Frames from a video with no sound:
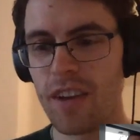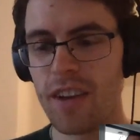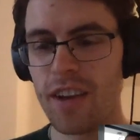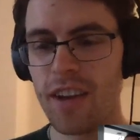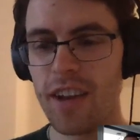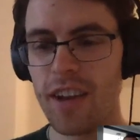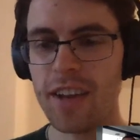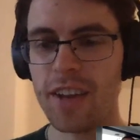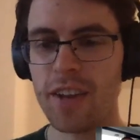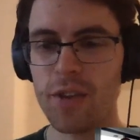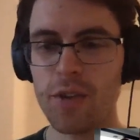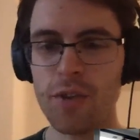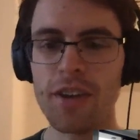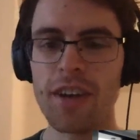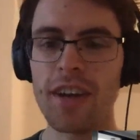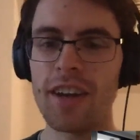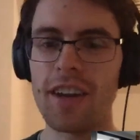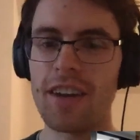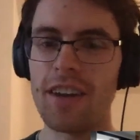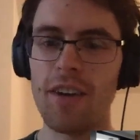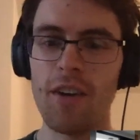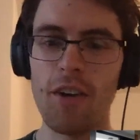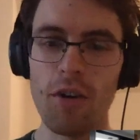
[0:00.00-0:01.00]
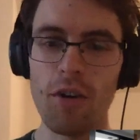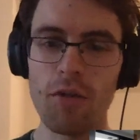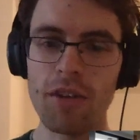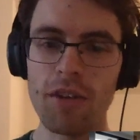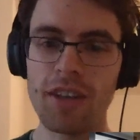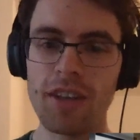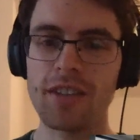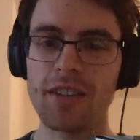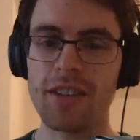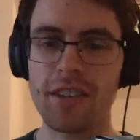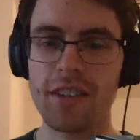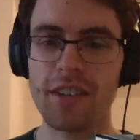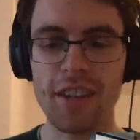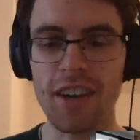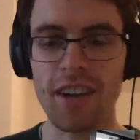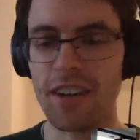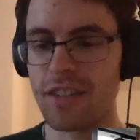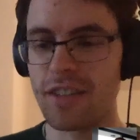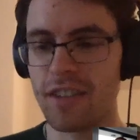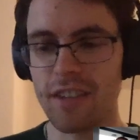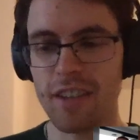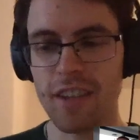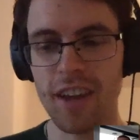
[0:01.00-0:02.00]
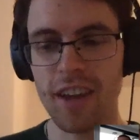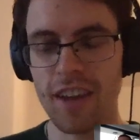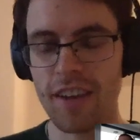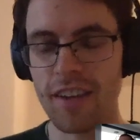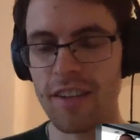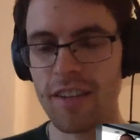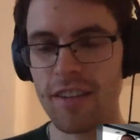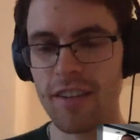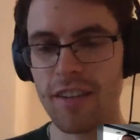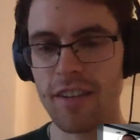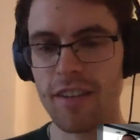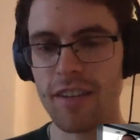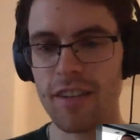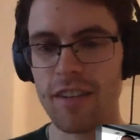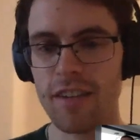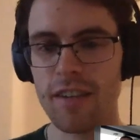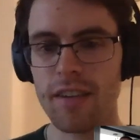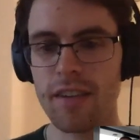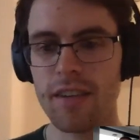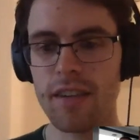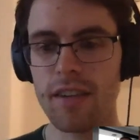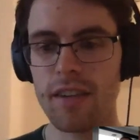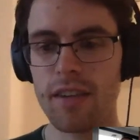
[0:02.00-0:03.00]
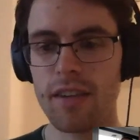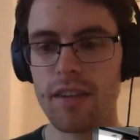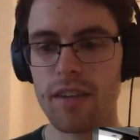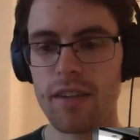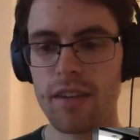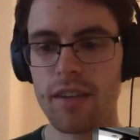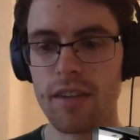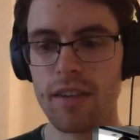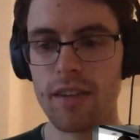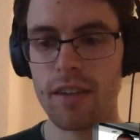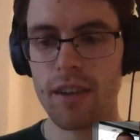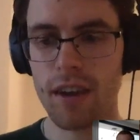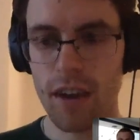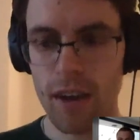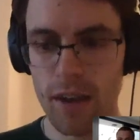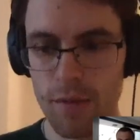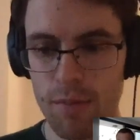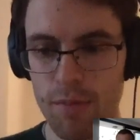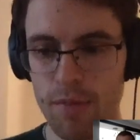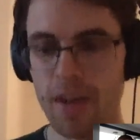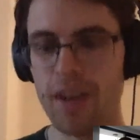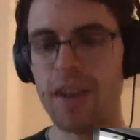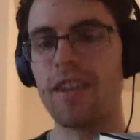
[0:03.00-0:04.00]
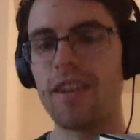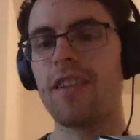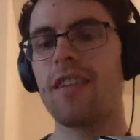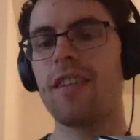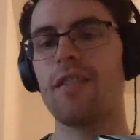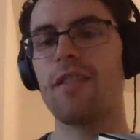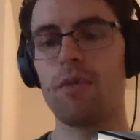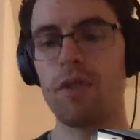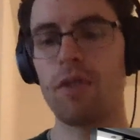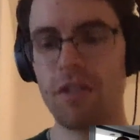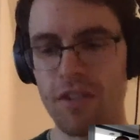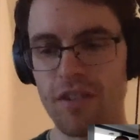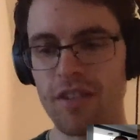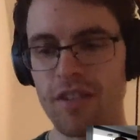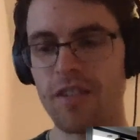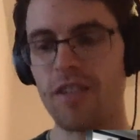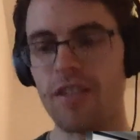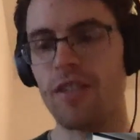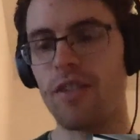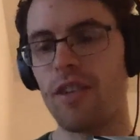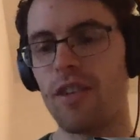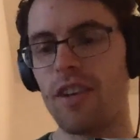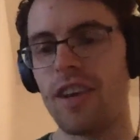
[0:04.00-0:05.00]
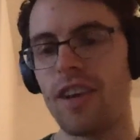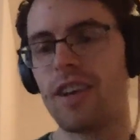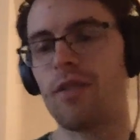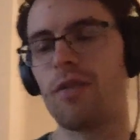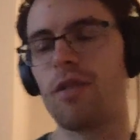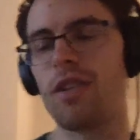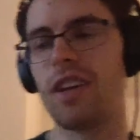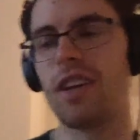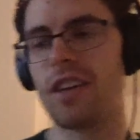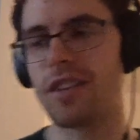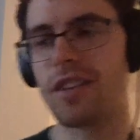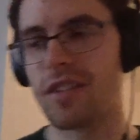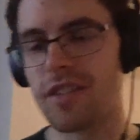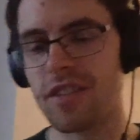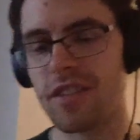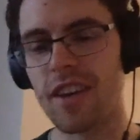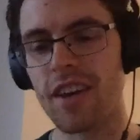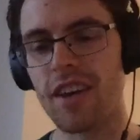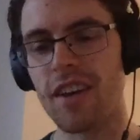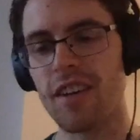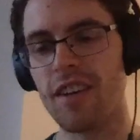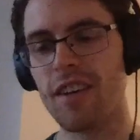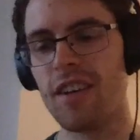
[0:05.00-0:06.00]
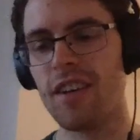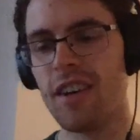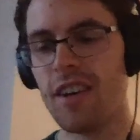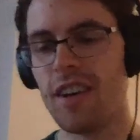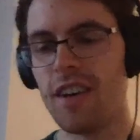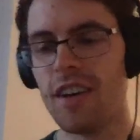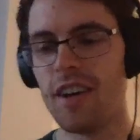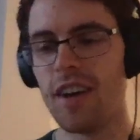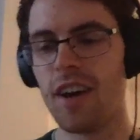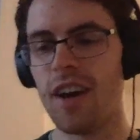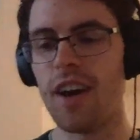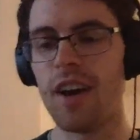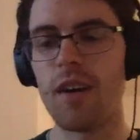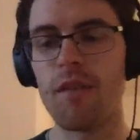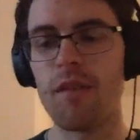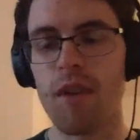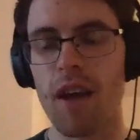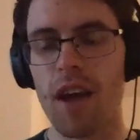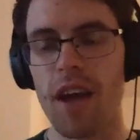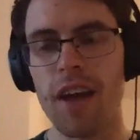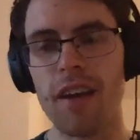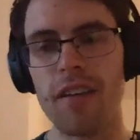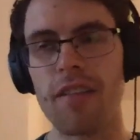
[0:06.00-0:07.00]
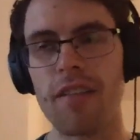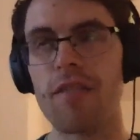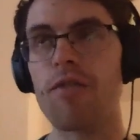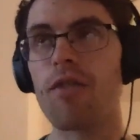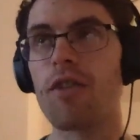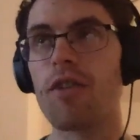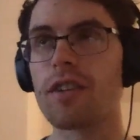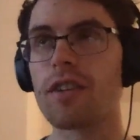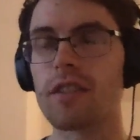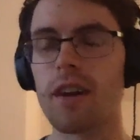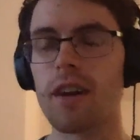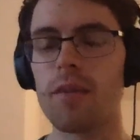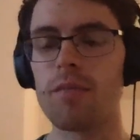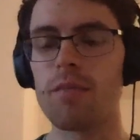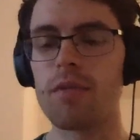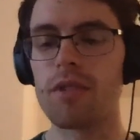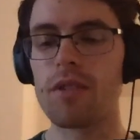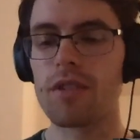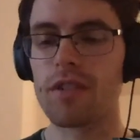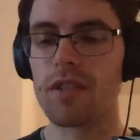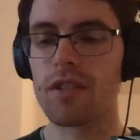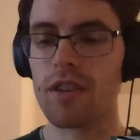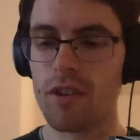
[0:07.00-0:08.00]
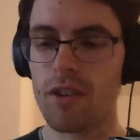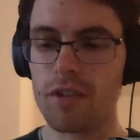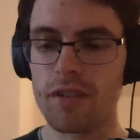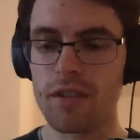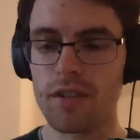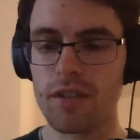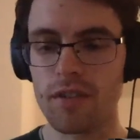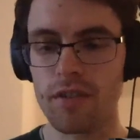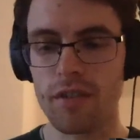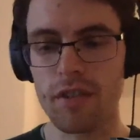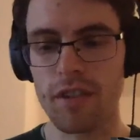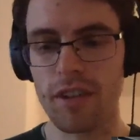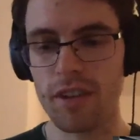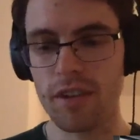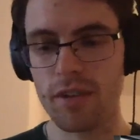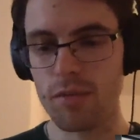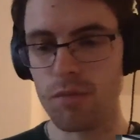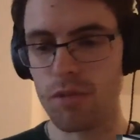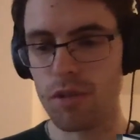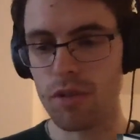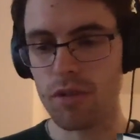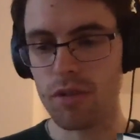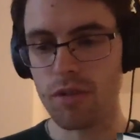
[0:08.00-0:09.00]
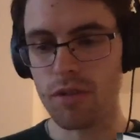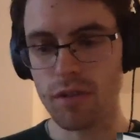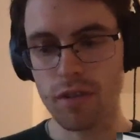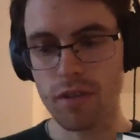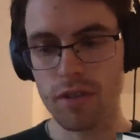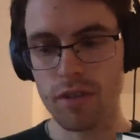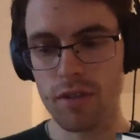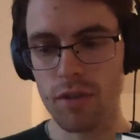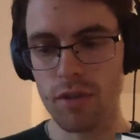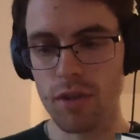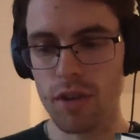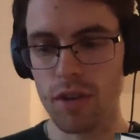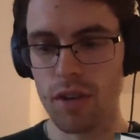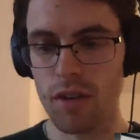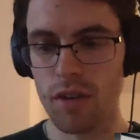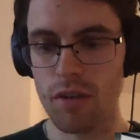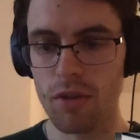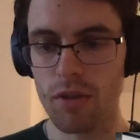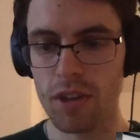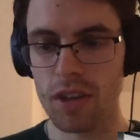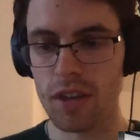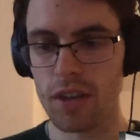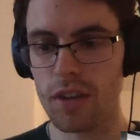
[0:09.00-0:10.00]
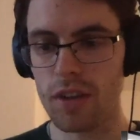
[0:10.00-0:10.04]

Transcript: Like you can already just alter the entity type and register your link relation there, as, for example, the content translation module is doing already.